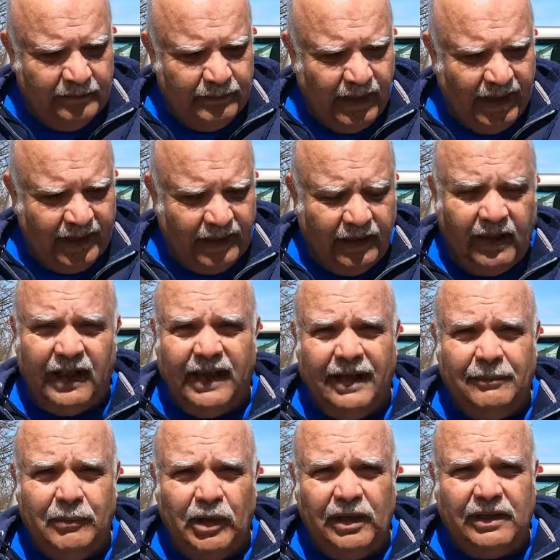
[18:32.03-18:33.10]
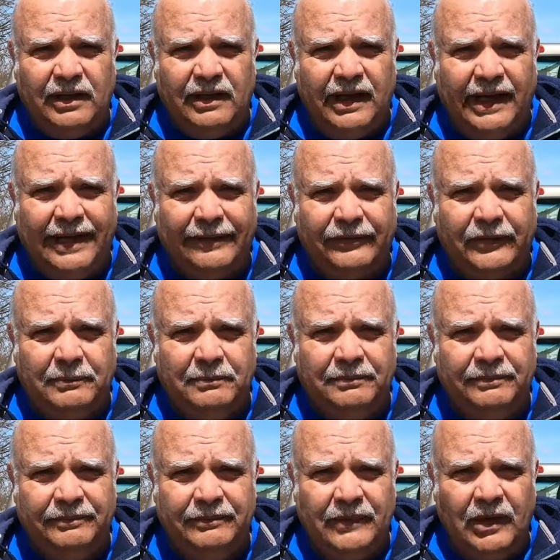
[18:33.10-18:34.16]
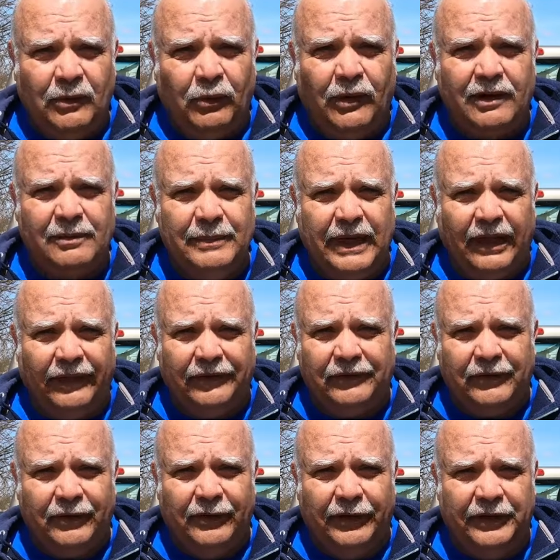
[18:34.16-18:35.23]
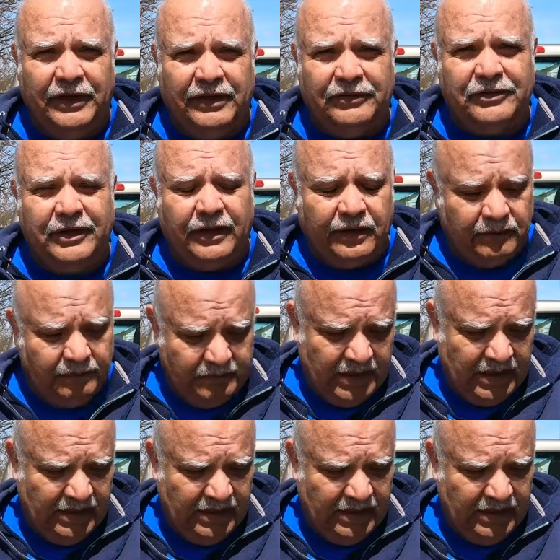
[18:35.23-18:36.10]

by golly, I'm looking to have some watermelon growing this year.